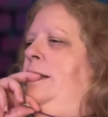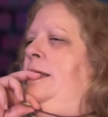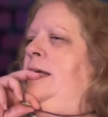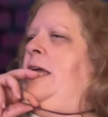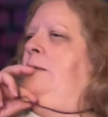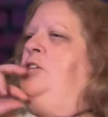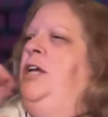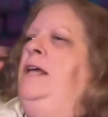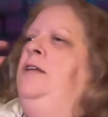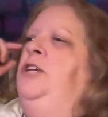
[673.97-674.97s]
they keep
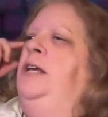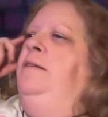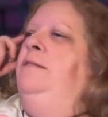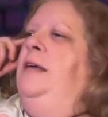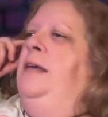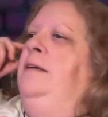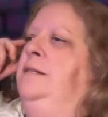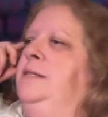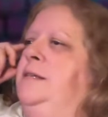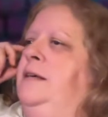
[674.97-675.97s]
changing
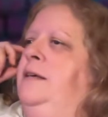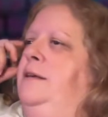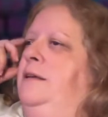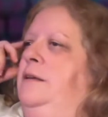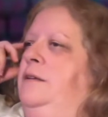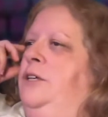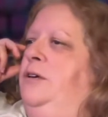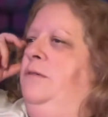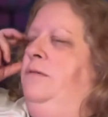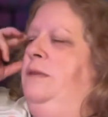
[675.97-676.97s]
things
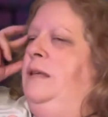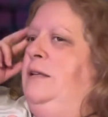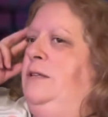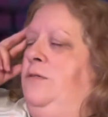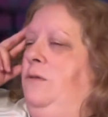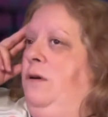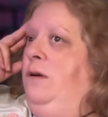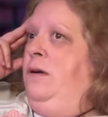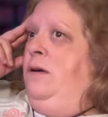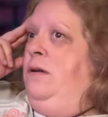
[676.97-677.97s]
too that
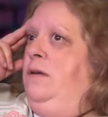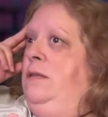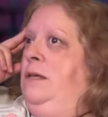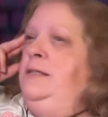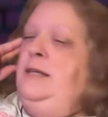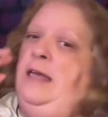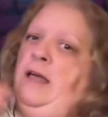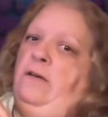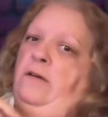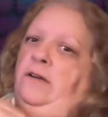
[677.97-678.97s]
score things that
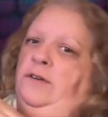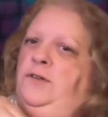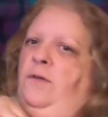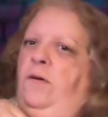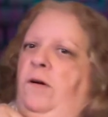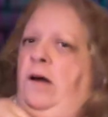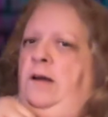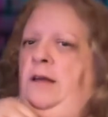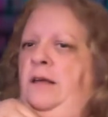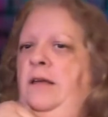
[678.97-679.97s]
count on your scorecard.
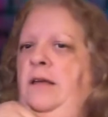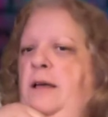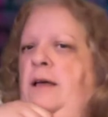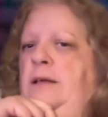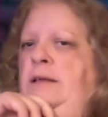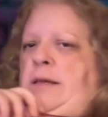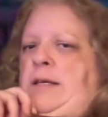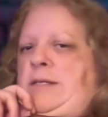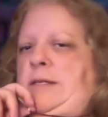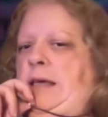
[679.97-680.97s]
The
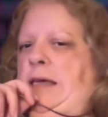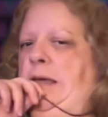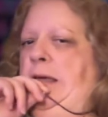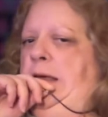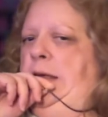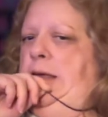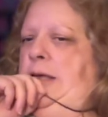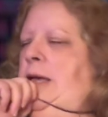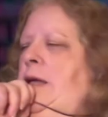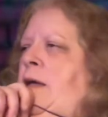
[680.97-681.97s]
latest thing,
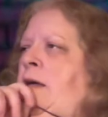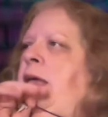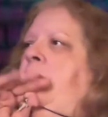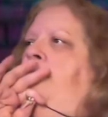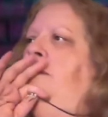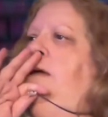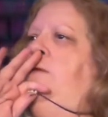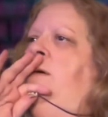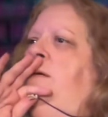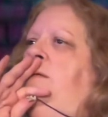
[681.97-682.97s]
I can't. I don't
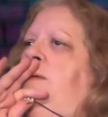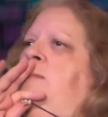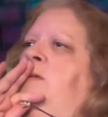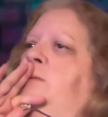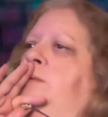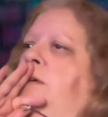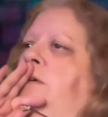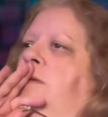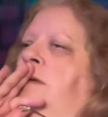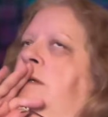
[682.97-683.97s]
want to go into too much about it 'cause
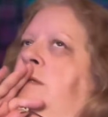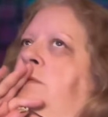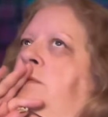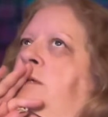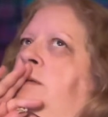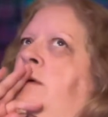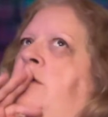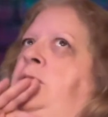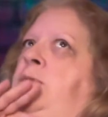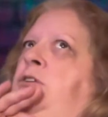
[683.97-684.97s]
we're really not supposed to, but I'll
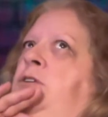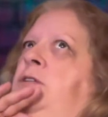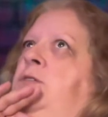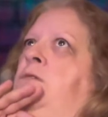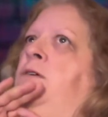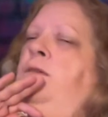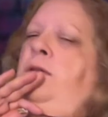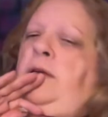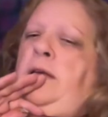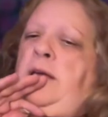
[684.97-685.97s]
just mention this one
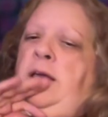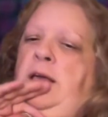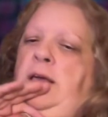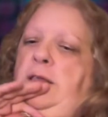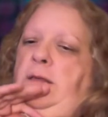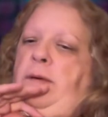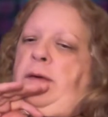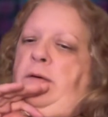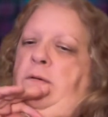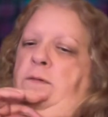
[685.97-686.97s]
a little
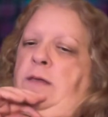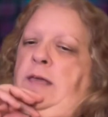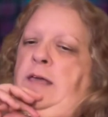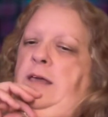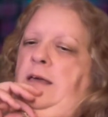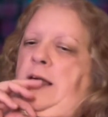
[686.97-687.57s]
bit only.